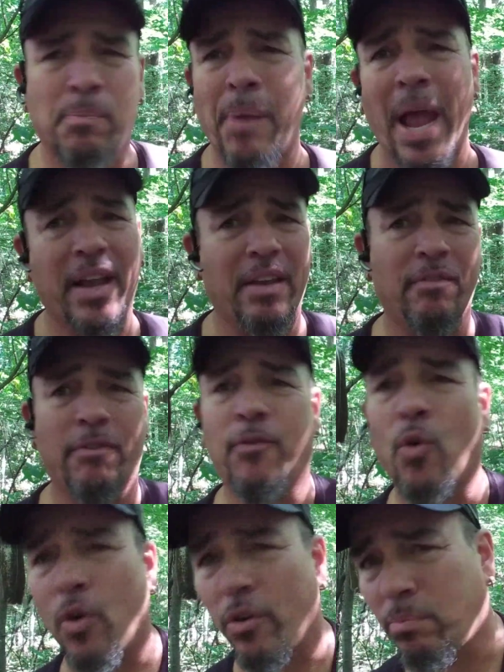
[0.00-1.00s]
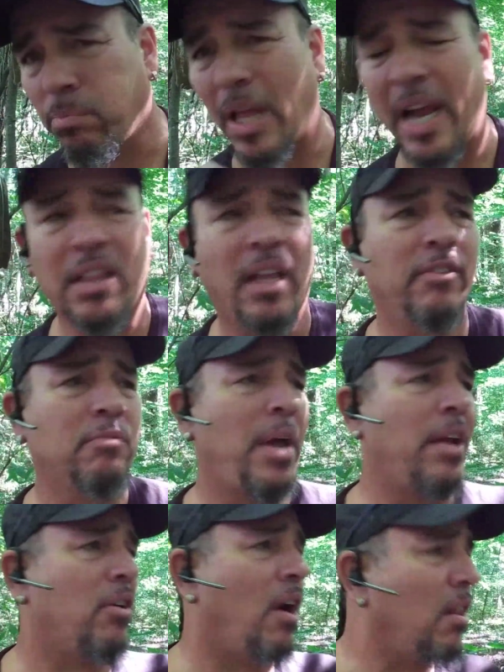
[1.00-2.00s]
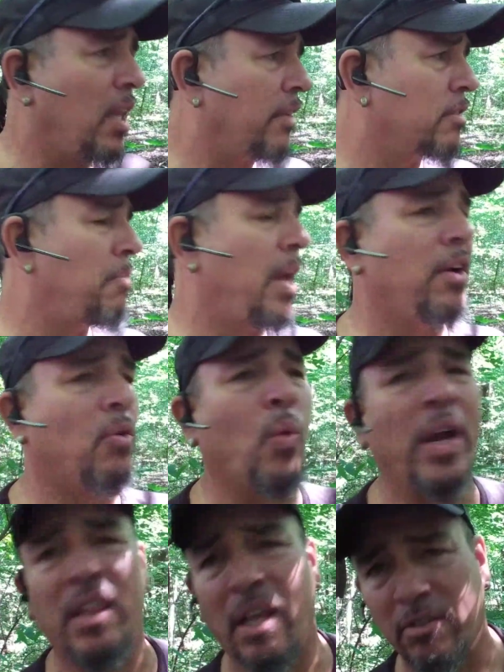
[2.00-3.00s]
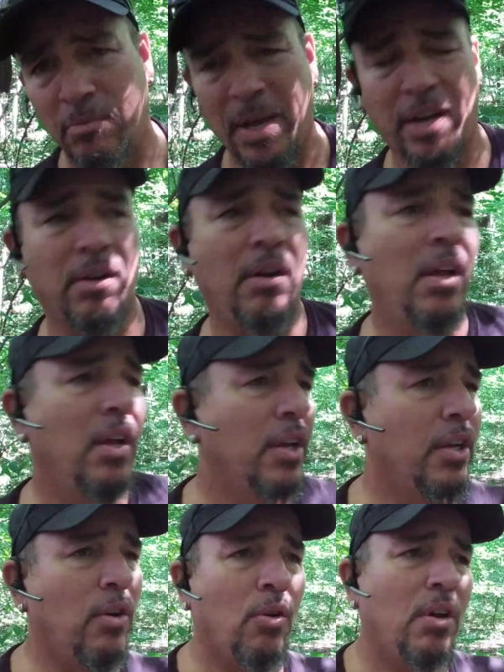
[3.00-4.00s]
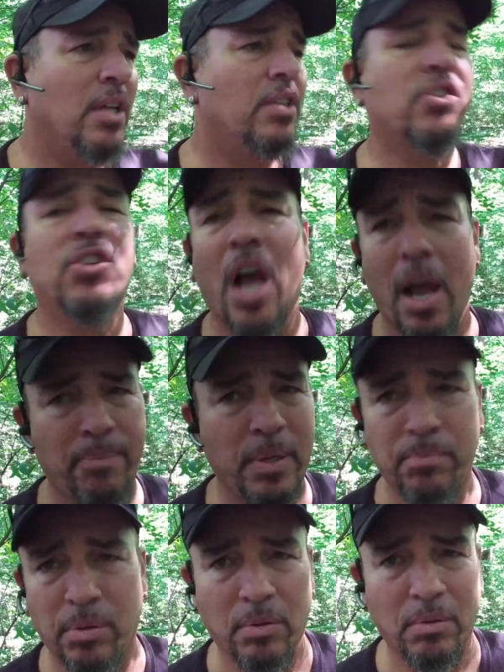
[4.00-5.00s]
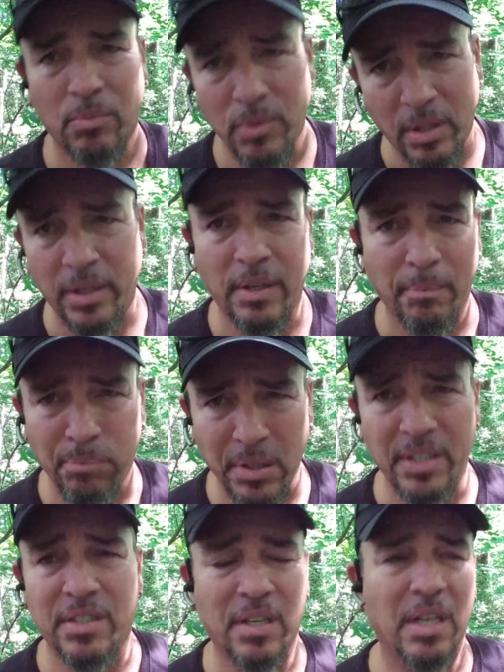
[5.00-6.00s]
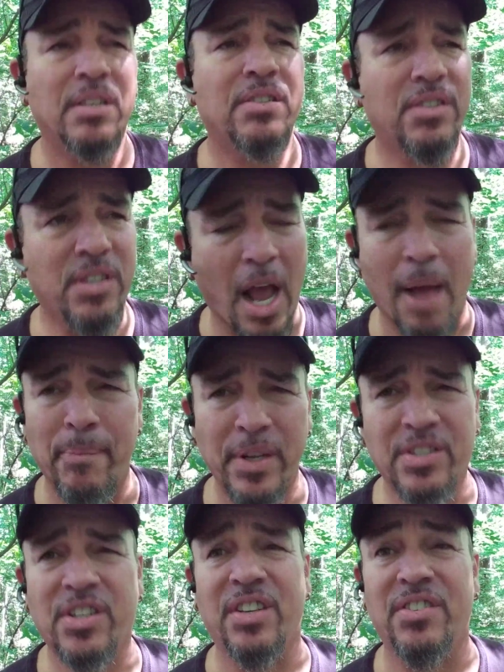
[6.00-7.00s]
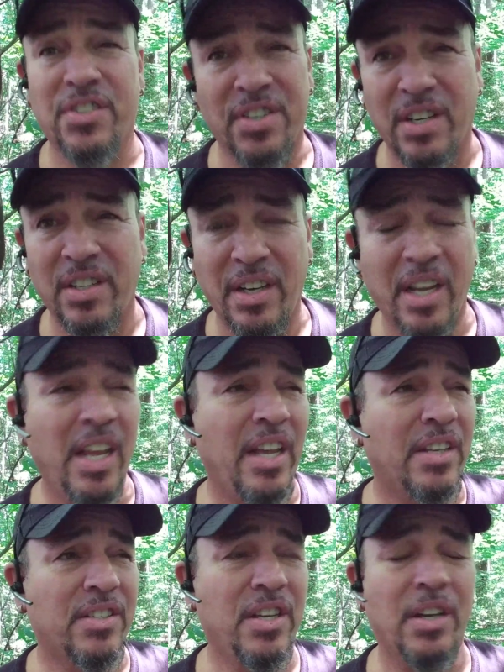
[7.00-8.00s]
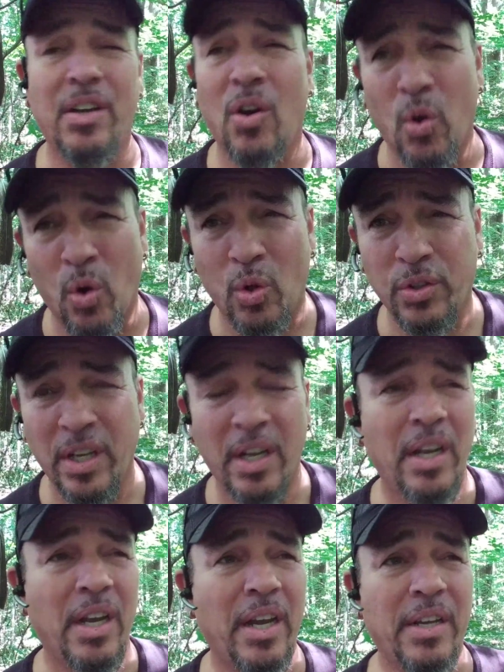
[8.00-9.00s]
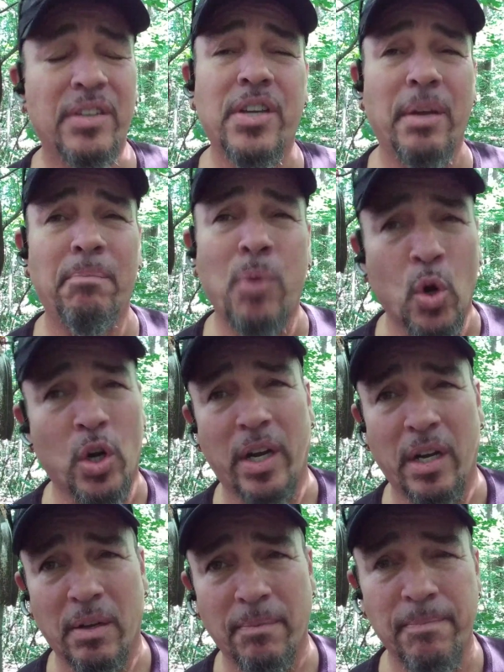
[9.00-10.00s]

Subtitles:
back and forth. Black lives matter, all lives matter, white lives matter. You know, stop, people. Really, please stop. It's getting sickening, it's getting old, and it's getting boring.